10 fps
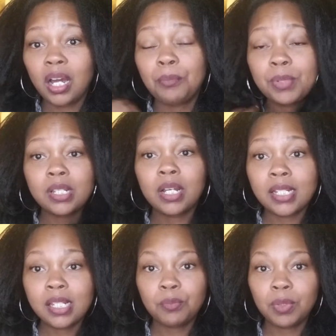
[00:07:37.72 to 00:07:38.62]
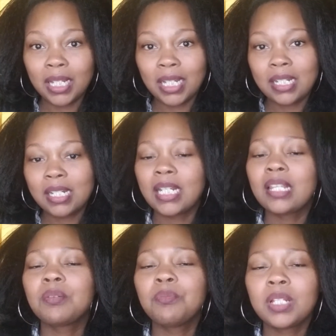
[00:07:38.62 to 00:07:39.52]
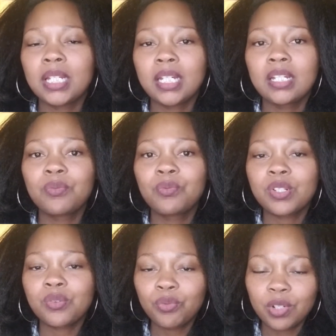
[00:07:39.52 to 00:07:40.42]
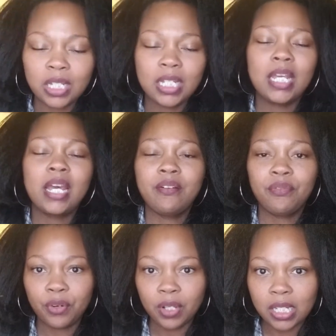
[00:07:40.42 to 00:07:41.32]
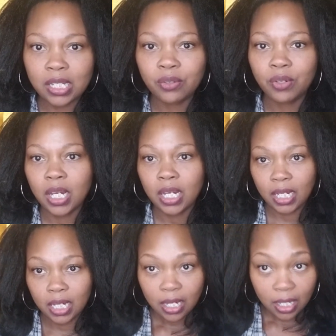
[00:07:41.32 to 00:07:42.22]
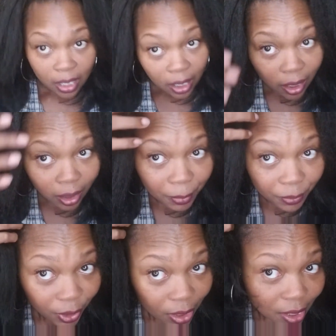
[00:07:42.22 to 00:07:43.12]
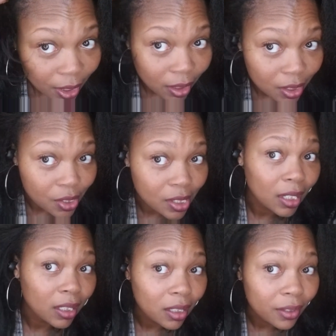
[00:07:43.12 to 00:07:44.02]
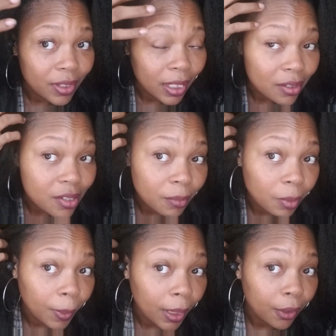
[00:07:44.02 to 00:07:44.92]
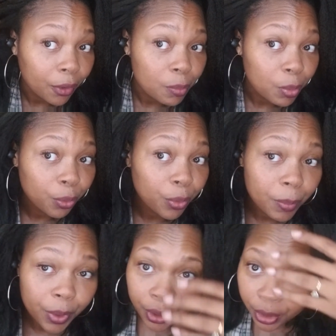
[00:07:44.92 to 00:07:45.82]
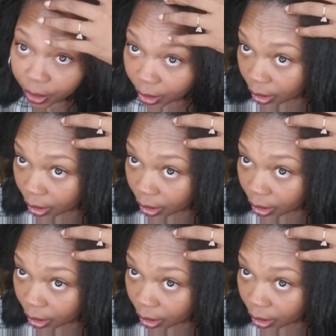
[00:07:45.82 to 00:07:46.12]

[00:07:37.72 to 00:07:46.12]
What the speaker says: Besides the blend, and the blend was really effortless, okay? If you can tell, I just kind of left out some of my hair on the perimeter.